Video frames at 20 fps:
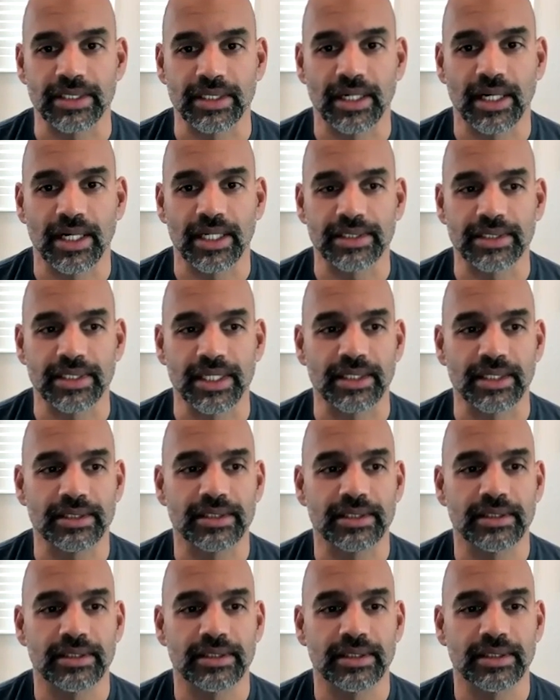and context.
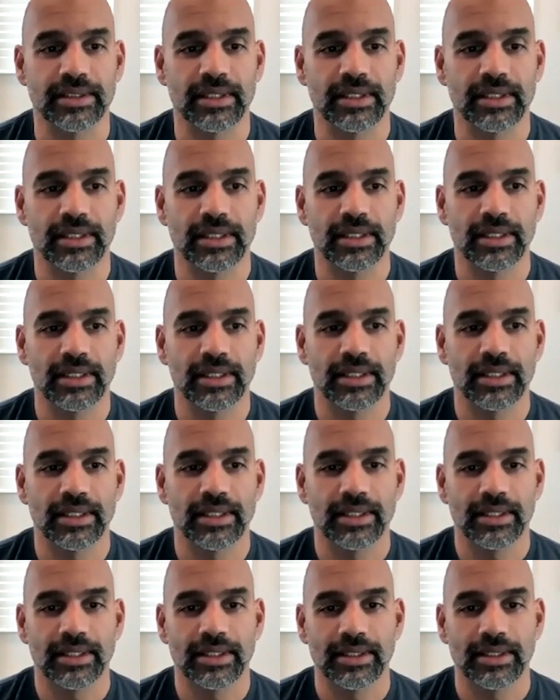
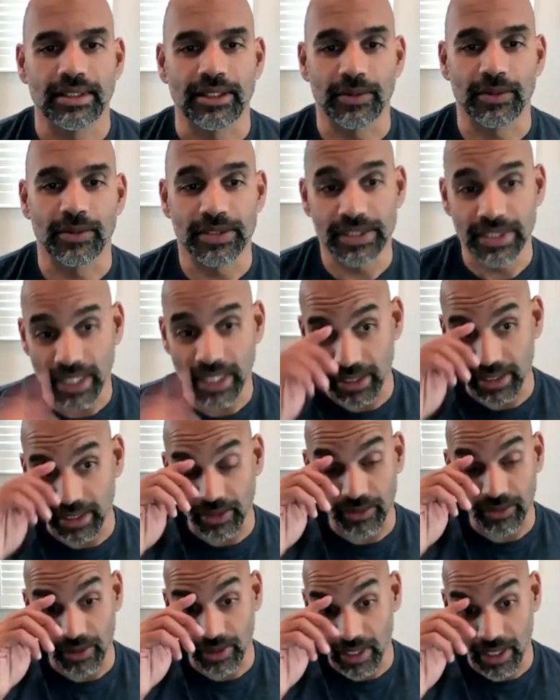There was yet
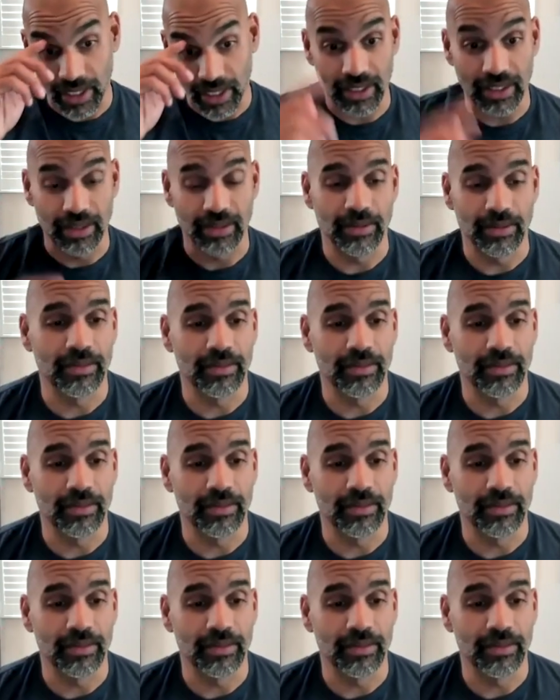another uh,